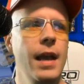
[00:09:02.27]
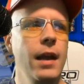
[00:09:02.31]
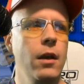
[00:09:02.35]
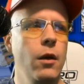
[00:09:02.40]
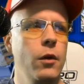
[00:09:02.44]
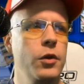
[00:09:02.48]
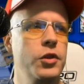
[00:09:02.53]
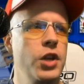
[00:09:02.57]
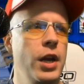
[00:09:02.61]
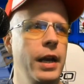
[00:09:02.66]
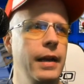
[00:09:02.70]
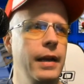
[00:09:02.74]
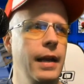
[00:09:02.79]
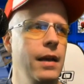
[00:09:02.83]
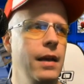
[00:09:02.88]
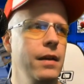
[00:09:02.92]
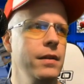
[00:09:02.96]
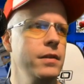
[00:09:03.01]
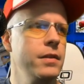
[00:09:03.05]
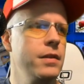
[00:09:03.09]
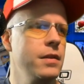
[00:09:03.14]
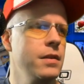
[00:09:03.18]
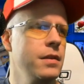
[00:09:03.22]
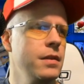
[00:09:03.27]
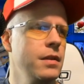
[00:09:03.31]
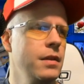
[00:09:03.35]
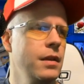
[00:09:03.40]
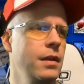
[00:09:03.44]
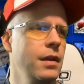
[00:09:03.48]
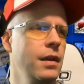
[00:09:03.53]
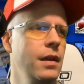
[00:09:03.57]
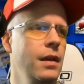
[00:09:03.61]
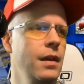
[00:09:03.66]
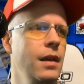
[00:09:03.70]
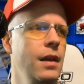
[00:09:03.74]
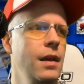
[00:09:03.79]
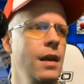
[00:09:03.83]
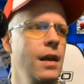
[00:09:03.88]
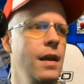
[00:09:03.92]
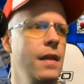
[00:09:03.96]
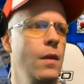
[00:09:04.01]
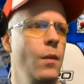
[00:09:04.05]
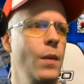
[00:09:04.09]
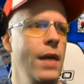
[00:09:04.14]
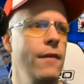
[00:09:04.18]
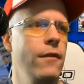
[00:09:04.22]
that, go check it out.
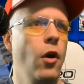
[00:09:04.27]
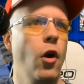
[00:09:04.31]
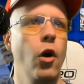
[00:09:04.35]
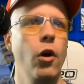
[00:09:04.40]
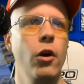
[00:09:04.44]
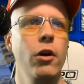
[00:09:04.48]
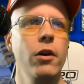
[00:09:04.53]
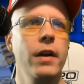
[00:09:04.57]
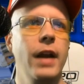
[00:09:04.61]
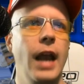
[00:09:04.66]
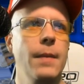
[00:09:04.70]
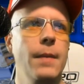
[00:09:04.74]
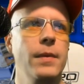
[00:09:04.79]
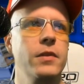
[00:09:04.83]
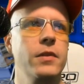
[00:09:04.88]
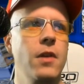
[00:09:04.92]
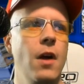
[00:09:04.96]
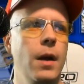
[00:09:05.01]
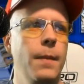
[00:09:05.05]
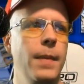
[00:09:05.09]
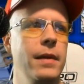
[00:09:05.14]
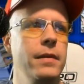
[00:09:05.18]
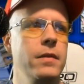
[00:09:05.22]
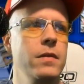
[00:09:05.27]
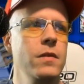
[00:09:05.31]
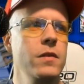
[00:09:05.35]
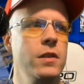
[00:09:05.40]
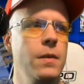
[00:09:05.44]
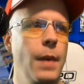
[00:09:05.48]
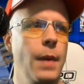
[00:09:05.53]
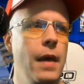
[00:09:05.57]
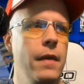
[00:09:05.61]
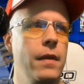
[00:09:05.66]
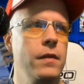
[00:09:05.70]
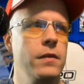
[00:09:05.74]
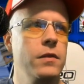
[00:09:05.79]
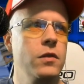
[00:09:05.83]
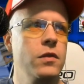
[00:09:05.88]
And we have a horror game to talk about too, Samantha.